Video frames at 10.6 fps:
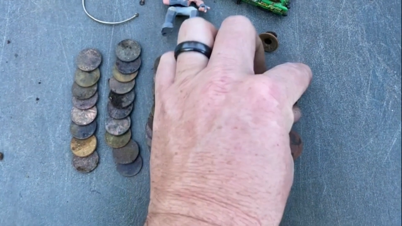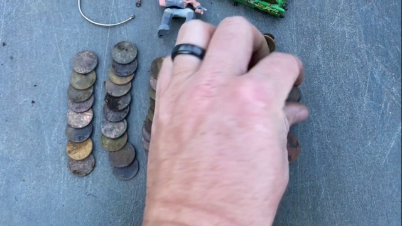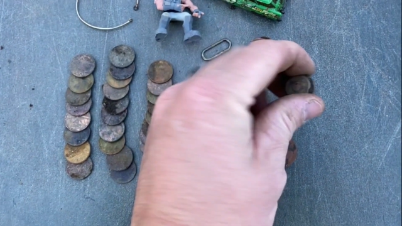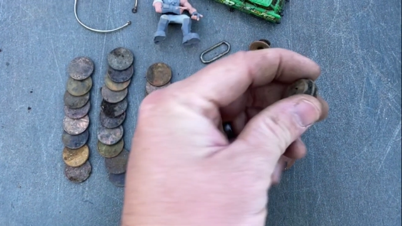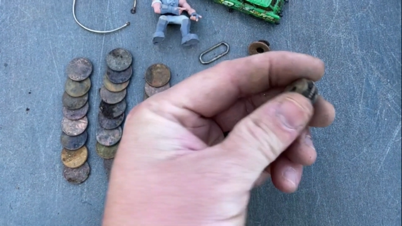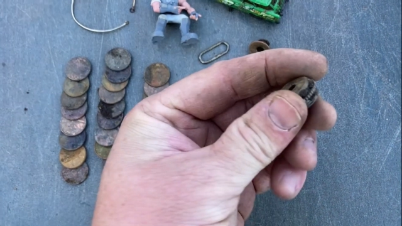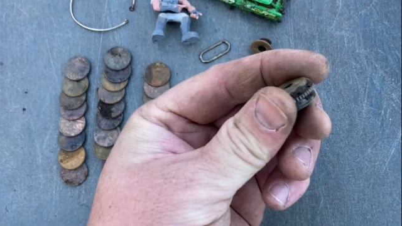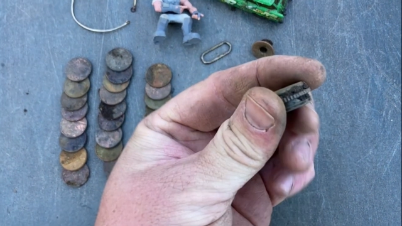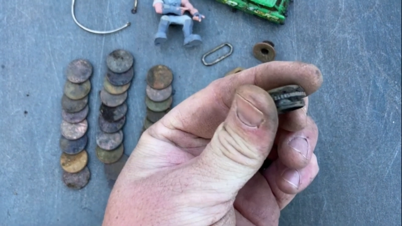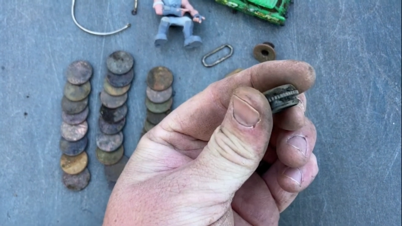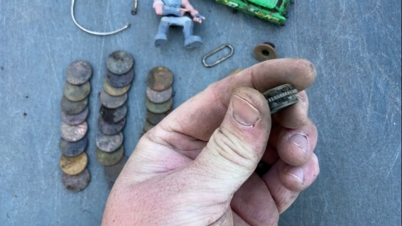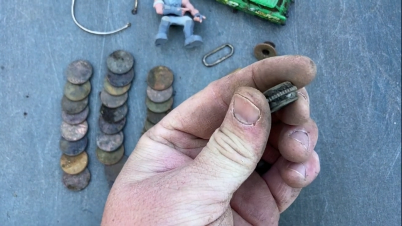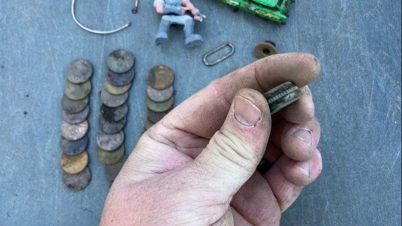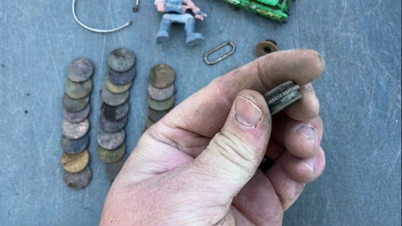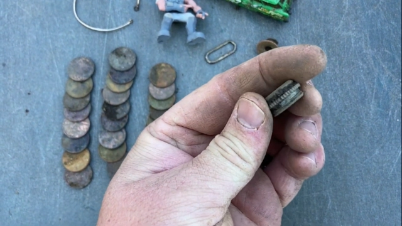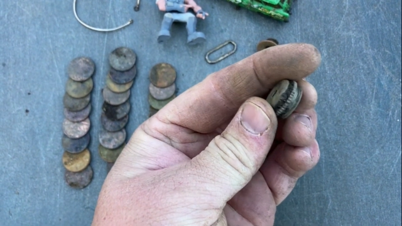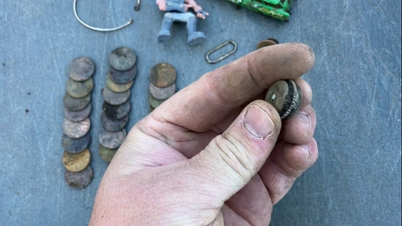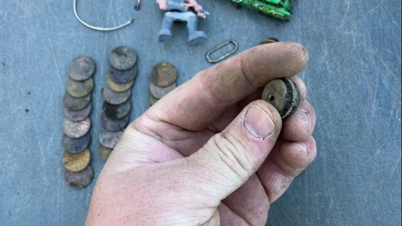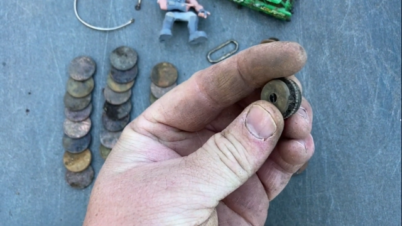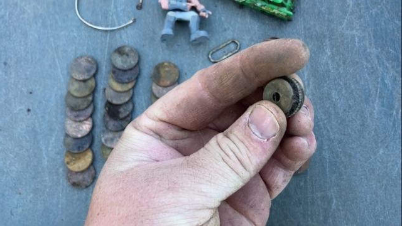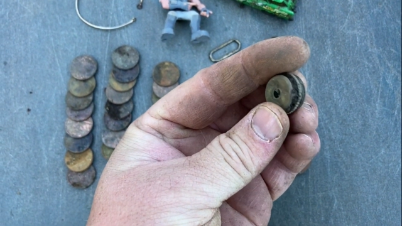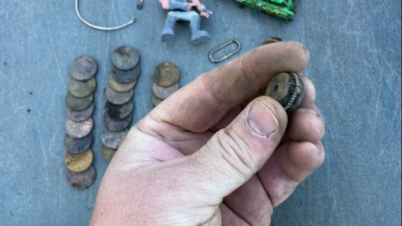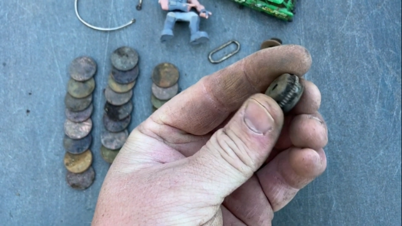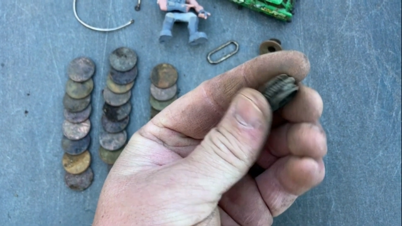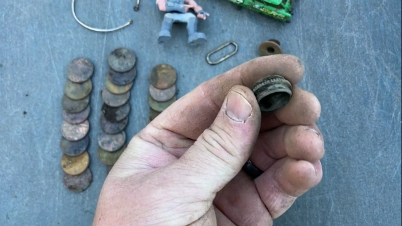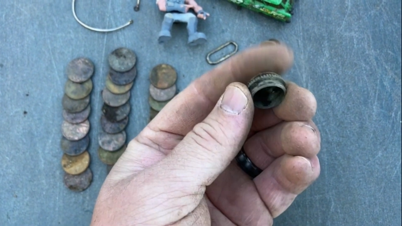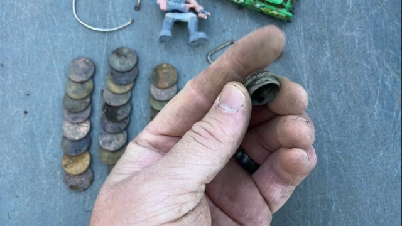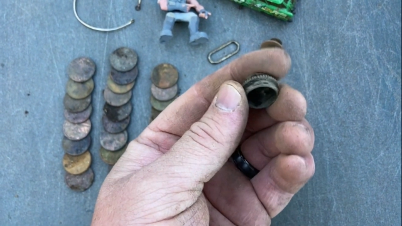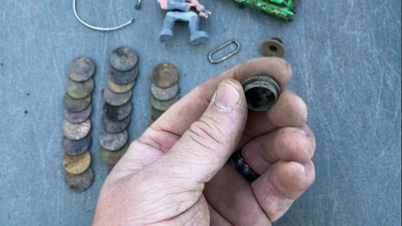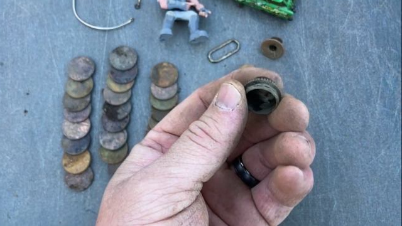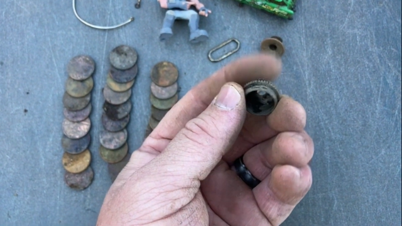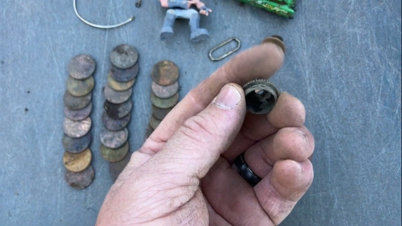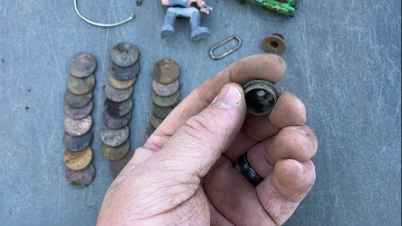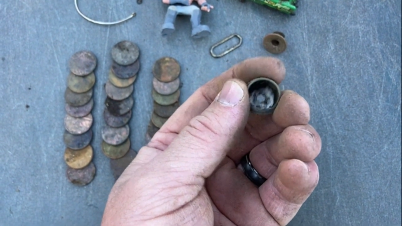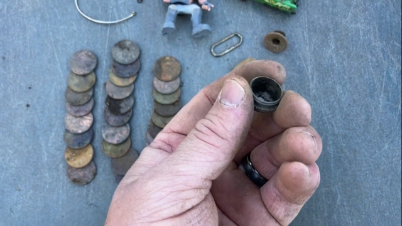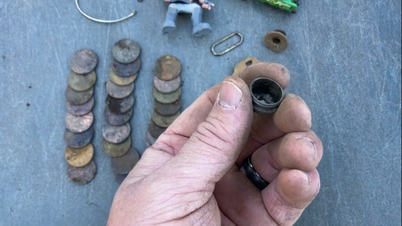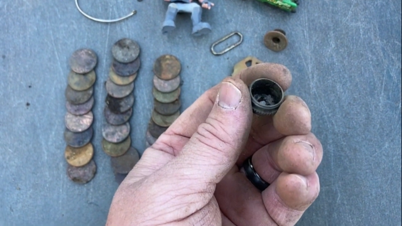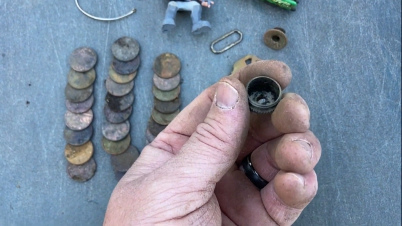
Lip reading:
(no speaker visible)